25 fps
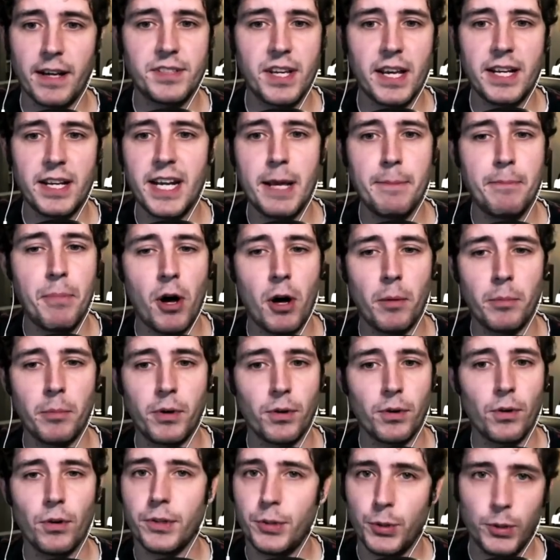If I say mm-hmm.
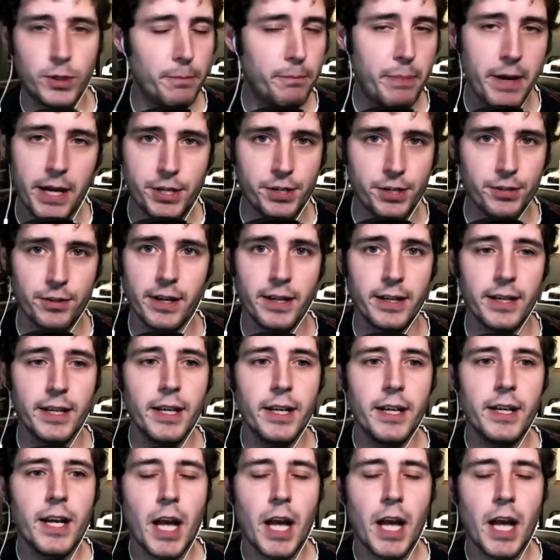Napalm Girl, you can picture it.